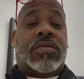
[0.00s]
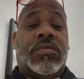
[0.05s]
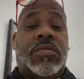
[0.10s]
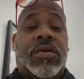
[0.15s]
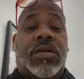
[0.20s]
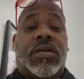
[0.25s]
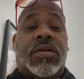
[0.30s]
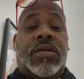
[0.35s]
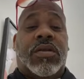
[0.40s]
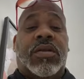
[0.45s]

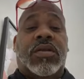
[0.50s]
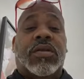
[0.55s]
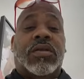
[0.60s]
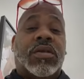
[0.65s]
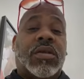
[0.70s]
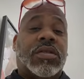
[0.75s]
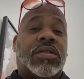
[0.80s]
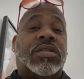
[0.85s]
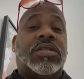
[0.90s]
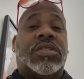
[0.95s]
But
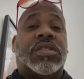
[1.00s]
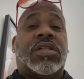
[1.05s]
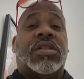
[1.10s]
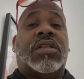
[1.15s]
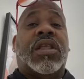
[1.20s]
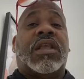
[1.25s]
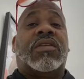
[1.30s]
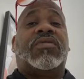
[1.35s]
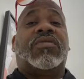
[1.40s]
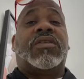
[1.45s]

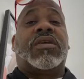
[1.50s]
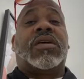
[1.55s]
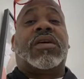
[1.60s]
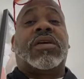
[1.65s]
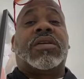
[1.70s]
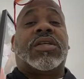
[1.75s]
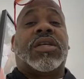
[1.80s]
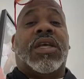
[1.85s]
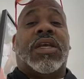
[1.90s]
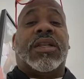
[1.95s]
thanks for uh,
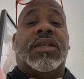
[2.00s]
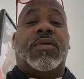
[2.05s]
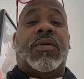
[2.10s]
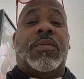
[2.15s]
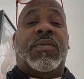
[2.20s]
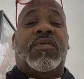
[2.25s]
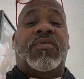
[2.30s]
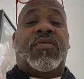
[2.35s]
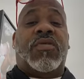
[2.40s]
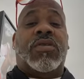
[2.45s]
kicking it with
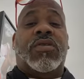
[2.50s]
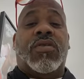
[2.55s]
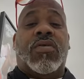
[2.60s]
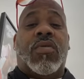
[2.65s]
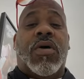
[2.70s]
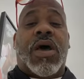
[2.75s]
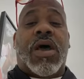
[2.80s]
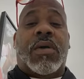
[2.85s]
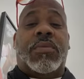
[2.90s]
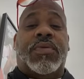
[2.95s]
me for a little
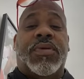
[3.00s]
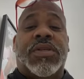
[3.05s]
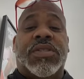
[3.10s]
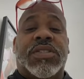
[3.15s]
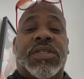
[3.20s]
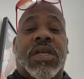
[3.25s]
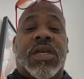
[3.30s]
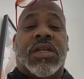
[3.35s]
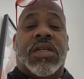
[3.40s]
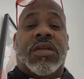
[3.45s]
while.
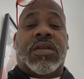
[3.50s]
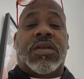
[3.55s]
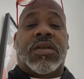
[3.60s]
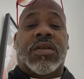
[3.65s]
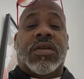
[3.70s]
Appreciate it.